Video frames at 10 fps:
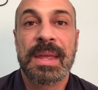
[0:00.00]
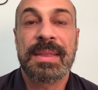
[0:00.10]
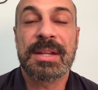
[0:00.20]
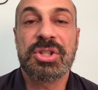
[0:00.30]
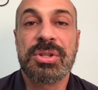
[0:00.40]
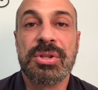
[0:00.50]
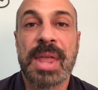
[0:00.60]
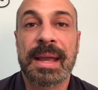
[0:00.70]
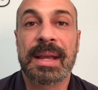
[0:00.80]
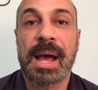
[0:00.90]

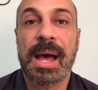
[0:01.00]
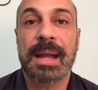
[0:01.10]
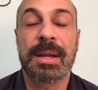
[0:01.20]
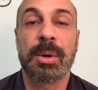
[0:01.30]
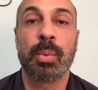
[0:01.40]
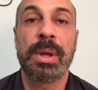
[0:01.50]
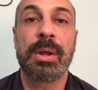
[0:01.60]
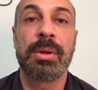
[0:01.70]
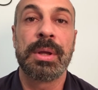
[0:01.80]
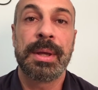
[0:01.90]
that God
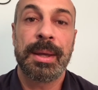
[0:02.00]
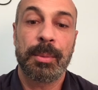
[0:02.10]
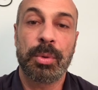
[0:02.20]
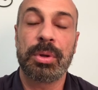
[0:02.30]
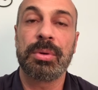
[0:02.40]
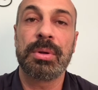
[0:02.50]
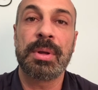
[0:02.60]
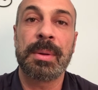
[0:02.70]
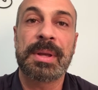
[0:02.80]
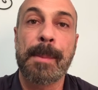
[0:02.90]
will
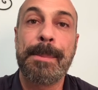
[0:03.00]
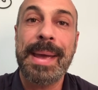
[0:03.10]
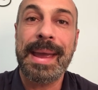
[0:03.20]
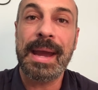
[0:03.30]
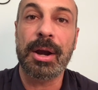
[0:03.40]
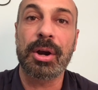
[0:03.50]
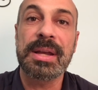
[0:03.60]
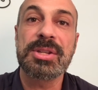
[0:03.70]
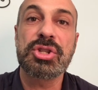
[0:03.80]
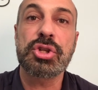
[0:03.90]
compare
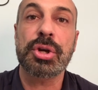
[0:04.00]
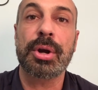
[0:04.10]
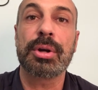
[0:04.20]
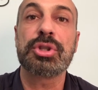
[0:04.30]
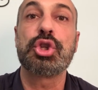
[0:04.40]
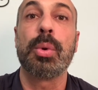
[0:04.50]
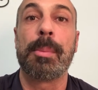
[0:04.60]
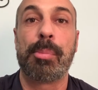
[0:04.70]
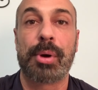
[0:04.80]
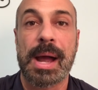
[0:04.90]
his church to a
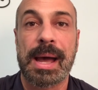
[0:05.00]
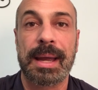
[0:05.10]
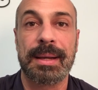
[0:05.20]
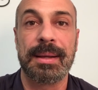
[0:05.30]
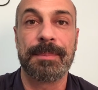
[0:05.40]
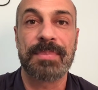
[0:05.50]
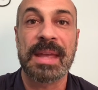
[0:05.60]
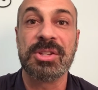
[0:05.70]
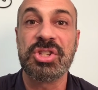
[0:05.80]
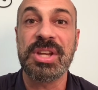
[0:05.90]
bride.
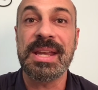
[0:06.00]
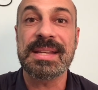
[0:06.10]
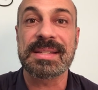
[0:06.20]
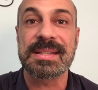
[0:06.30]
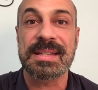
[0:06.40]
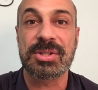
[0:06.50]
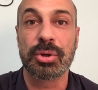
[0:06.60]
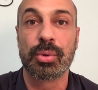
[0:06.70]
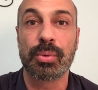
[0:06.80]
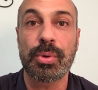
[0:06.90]
And Jesus is the
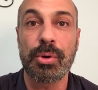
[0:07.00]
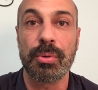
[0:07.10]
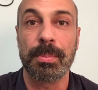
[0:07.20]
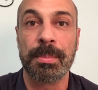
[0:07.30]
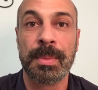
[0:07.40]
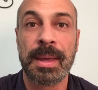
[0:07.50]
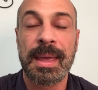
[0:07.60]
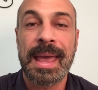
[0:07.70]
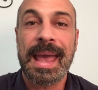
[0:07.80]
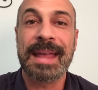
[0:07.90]
groom.
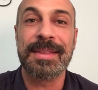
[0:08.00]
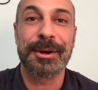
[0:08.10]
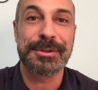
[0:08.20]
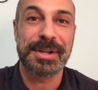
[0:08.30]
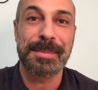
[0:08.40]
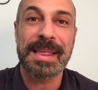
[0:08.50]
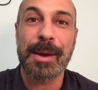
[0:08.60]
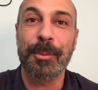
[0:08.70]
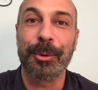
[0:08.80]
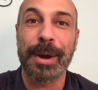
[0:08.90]
And there's going to be
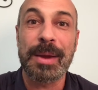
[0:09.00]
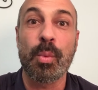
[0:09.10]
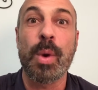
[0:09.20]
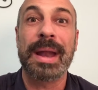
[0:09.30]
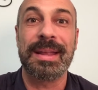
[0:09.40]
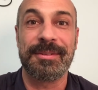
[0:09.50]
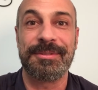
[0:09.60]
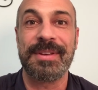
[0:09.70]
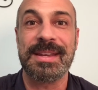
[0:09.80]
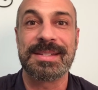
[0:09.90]
that great wedding
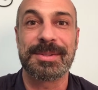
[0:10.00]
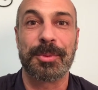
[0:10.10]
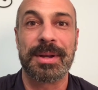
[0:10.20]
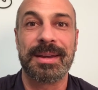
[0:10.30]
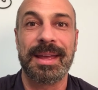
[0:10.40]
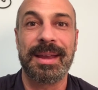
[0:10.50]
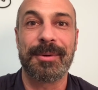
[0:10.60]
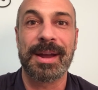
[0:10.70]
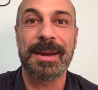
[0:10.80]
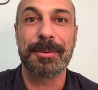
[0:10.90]
feast one day,
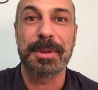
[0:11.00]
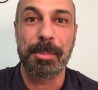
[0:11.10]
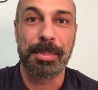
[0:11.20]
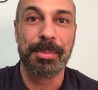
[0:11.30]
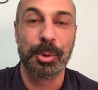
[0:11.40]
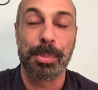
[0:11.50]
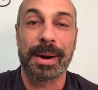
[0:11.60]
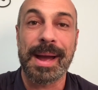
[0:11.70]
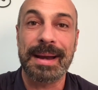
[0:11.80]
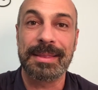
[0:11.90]
right? With the
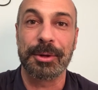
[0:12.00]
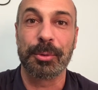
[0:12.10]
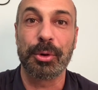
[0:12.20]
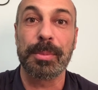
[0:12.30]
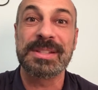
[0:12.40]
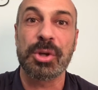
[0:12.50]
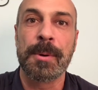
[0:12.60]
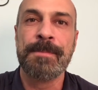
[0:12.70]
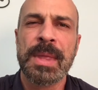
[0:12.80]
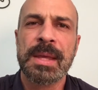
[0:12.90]
bride and the groom. And so
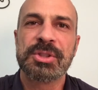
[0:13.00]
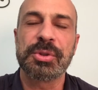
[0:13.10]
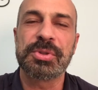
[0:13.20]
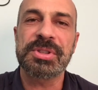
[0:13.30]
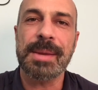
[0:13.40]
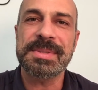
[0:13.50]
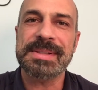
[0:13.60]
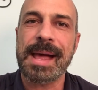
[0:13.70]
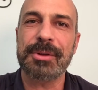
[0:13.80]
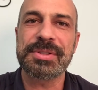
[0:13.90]
some
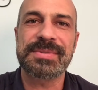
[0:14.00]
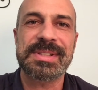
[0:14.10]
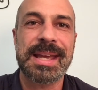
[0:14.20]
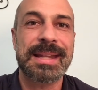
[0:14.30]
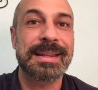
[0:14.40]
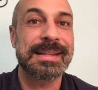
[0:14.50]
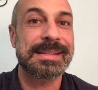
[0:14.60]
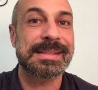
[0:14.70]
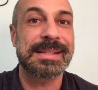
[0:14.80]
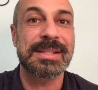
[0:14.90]
scholars have said
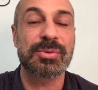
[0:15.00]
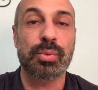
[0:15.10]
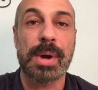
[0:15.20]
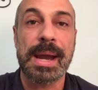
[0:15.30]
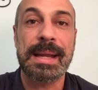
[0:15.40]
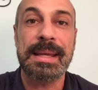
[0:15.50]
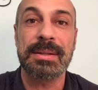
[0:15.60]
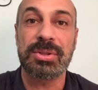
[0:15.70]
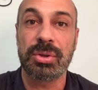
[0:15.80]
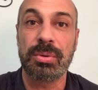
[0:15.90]
this is writing
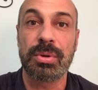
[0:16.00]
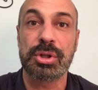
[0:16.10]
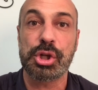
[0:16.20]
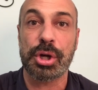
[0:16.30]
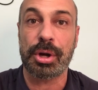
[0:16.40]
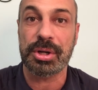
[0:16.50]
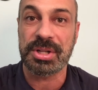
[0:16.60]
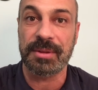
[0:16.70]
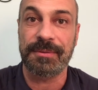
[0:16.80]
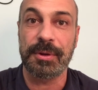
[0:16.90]
to the church
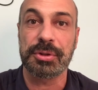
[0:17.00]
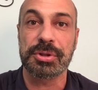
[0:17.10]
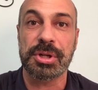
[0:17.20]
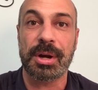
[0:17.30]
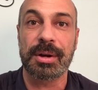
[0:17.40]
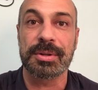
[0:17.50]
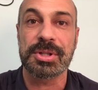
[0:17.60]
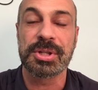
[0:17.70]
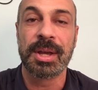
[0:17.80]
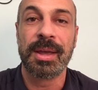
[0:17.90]
and the future
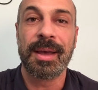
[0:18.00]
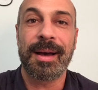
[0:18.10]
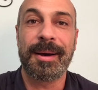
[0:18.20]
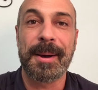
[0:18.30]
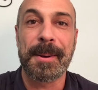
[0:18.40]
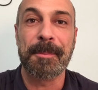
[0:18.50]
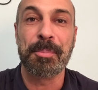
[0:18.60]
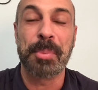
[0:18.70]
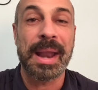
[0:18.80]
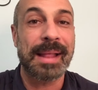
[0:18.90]
church.
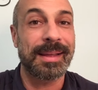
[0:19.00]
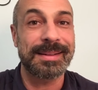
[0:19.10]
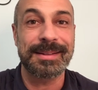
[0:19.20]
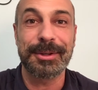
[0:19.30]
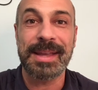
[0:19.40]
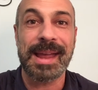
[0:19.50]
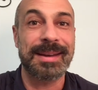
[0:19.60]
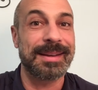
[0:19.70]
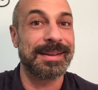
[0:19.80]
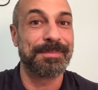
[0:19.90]
But I like to look at
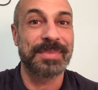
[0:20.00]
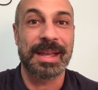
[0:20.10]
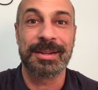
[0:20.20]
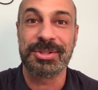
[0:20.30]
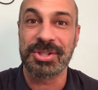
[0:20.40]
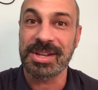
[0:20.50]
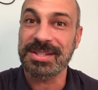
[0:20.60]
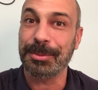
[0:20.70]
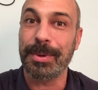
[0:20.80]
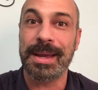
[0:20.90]
it just
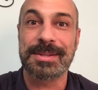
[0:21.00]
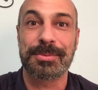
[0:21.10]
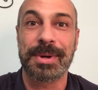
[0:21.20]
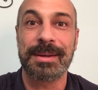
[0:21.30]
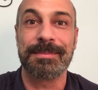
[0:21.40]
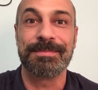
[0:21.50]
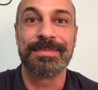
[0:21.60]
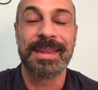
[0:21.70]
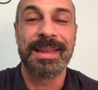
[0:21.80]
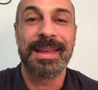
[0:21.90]
the way it's written.
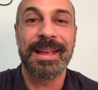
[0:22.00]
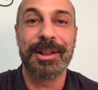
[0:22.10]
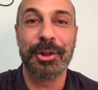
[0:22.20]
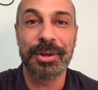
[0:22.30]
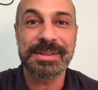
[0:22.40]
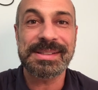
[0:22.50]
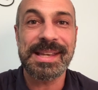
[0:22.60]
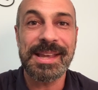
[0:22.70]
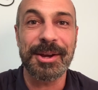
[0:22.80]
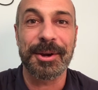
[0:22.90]
It looks
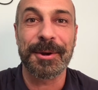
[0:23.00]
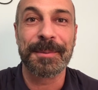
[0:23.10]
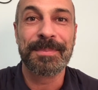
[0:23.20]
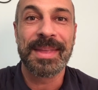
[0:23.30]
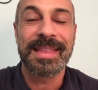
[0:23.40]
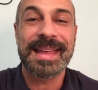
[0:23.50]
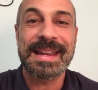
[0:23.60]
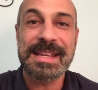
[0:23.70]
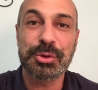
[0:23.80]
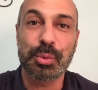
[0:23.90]
here that
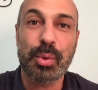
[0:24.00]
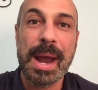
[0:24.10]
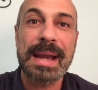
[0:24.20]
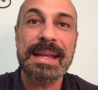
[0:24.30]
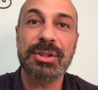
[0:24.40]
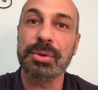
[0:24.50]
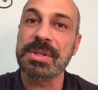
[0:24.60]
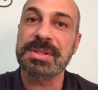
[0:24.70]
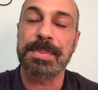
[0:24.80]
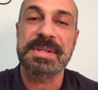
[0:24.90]
he's writing to a
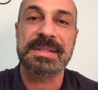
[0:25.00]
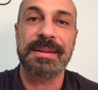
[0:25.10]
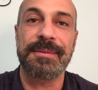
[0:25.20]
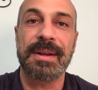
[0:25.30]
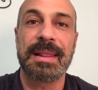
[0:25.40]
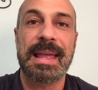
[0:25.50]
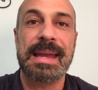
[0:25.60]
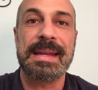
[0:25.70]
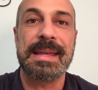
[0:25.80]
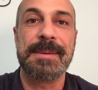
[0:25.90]
specific
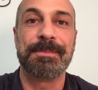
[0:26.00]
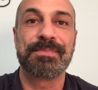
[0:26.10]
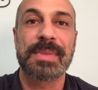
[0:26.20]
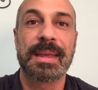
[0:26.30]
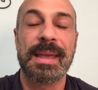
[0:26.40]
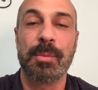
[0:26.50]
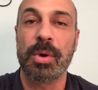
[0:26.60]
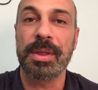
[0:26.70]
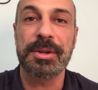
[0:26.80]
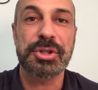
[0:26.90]
lady in
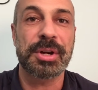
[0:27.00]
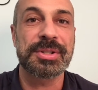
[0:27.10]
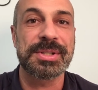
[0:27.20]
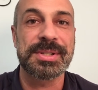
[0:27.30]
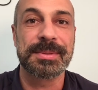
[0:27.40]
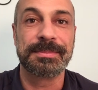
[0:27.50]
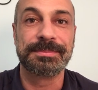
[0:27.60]
one of the churches.